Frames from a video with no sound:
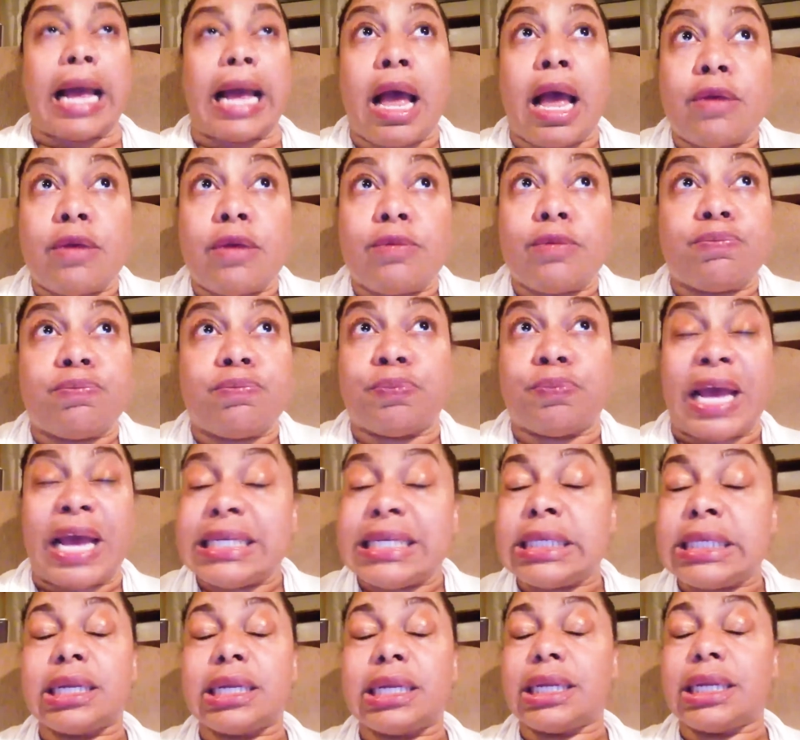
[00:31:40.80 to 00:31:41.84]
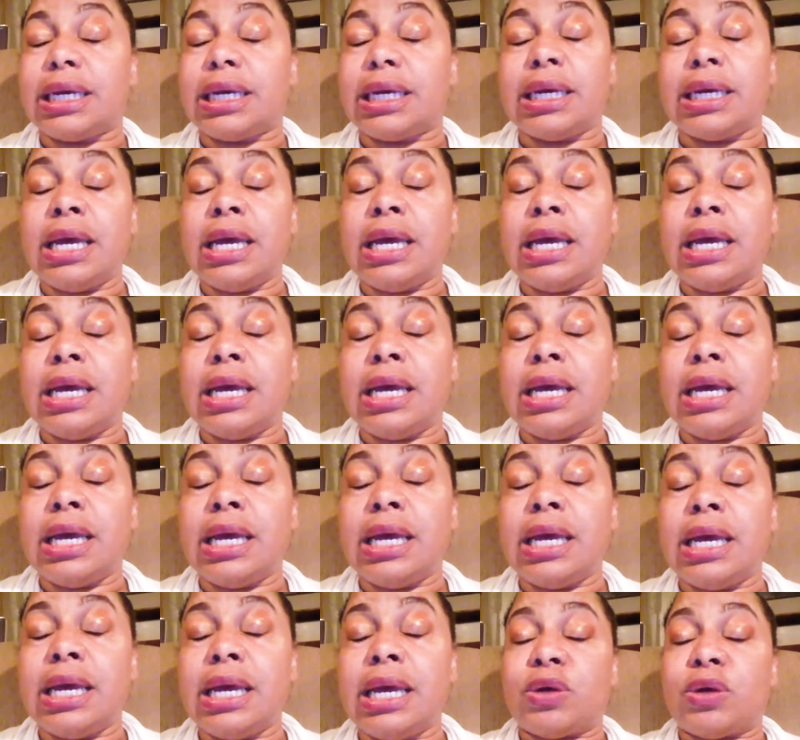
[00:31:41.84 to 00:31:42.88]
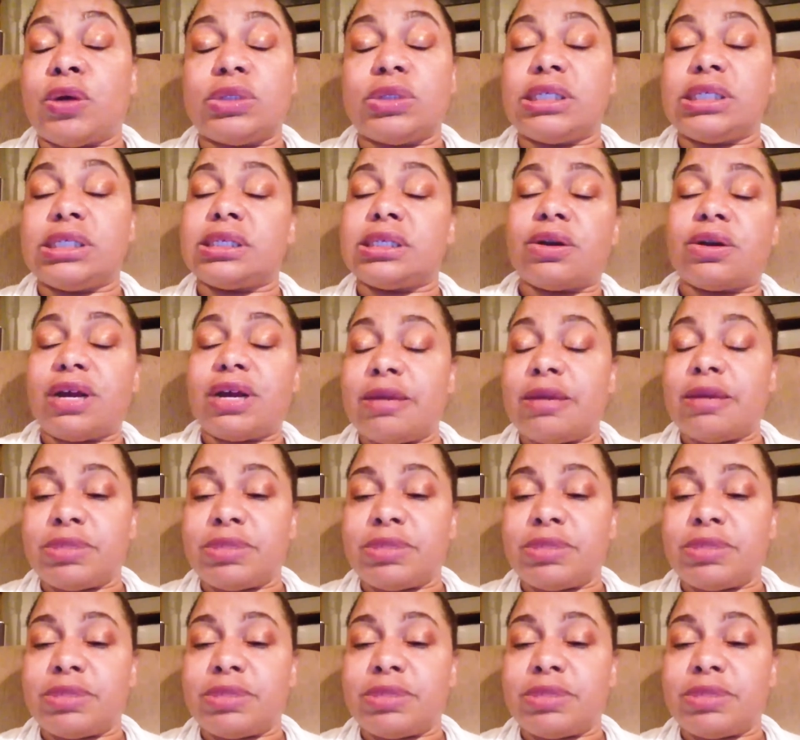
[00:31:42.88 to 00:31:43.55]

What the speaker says: basically big buildings that are empty.